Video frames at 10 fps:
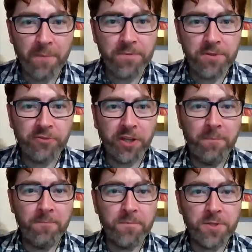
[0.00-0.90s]
you've
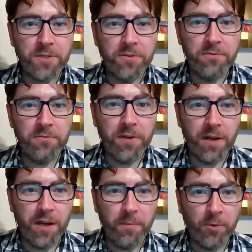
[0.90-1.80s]
come to
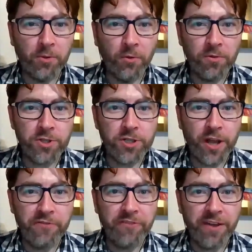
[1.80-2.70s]
a book launch
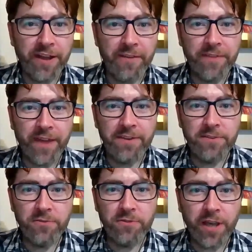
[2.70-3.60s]
and found out that
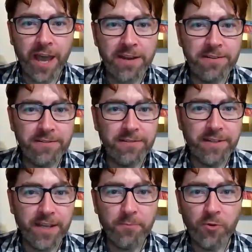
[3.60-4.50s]
you can
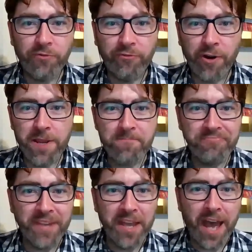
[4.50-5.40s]
get the book for free,
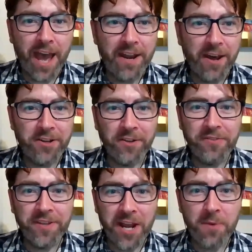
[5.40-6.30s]
and I don't
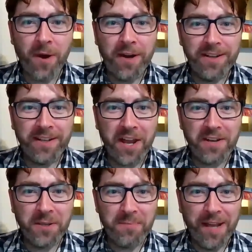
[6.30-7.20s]
think anyone
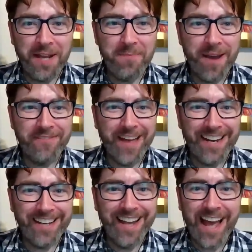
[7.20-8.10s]
can complain about
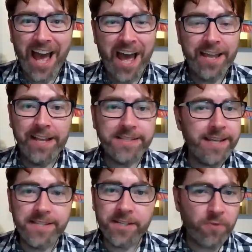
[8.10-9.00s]
that.
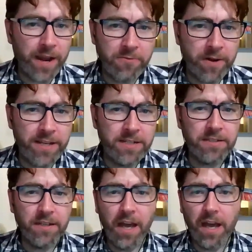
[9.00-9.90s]
It's a great read.
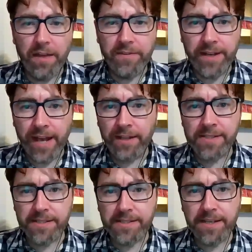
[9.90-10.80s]
The
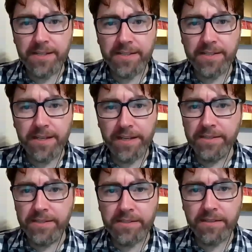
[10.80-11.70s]
analysis
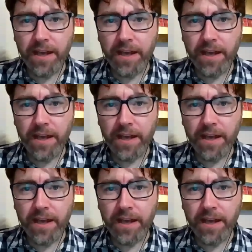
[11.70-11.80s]
is